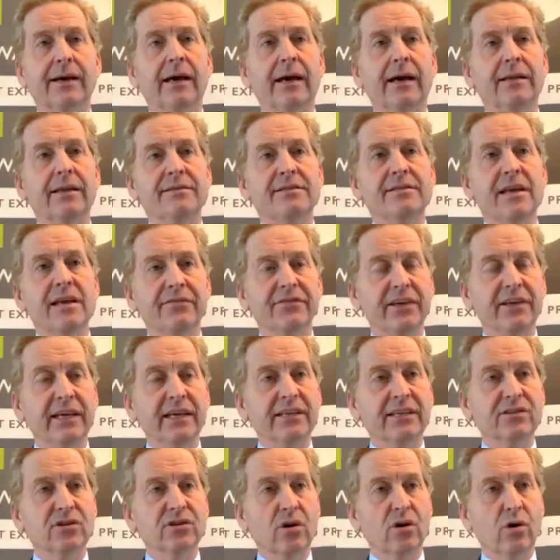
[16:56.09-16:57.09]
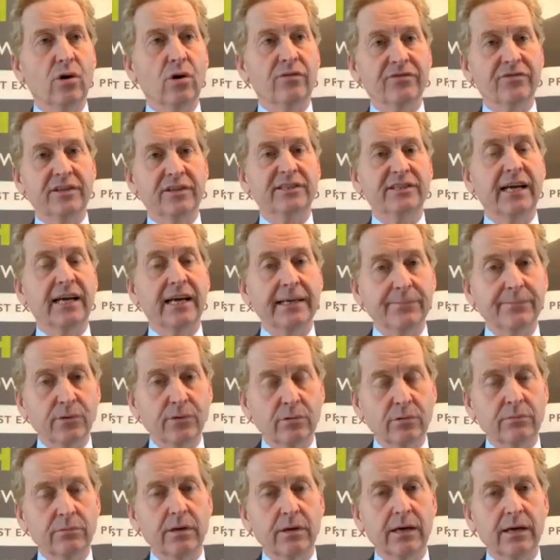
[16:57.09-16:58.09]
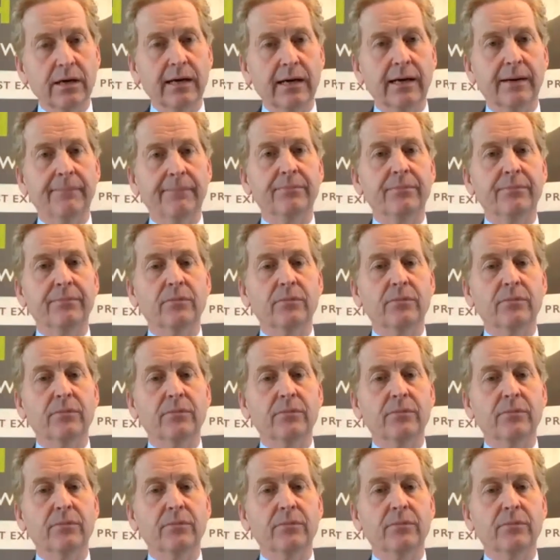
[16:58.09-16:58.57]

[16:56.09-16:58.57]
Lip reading: Nothing is off the table. I